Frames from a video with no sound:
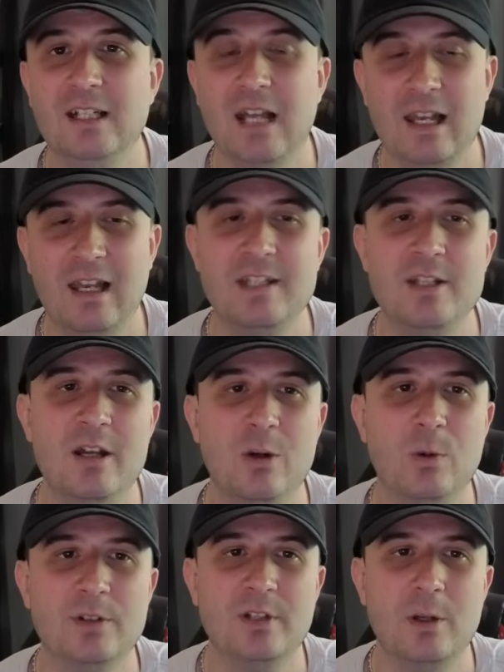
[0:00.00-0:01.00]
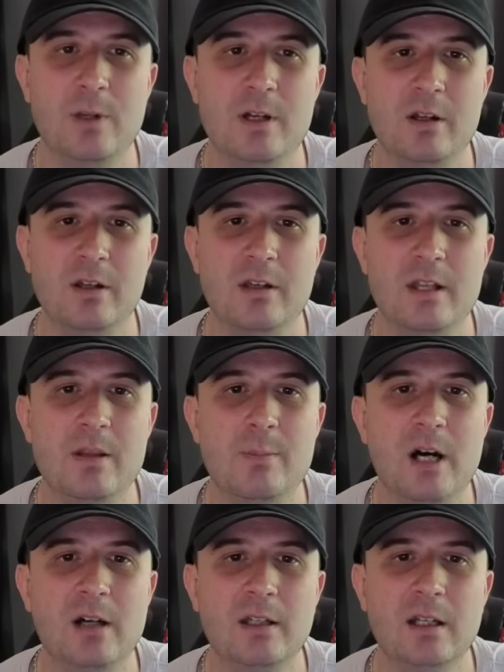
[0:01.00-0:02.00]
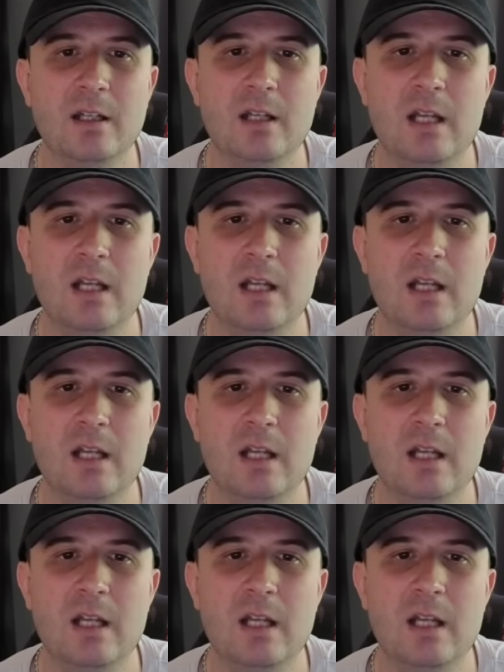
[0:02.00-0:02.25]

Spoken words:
and let you know what's going on in the market.